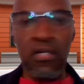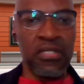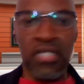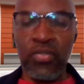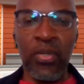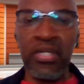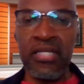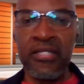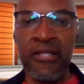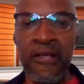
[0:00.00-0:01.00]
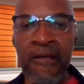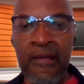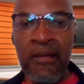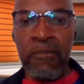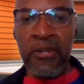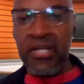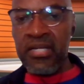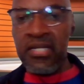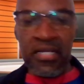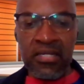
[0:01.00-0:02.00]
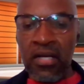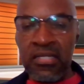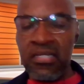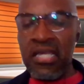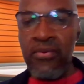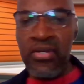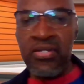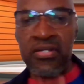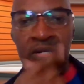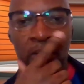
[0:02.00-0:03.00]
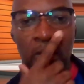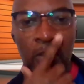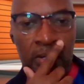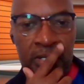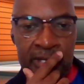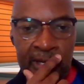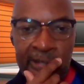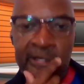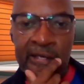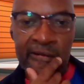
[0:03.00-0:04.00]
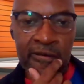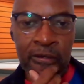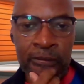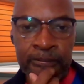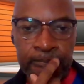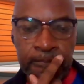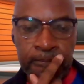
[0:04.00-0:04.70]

girls in their 20s? But then he had to ask the same question, but what are these girls here for?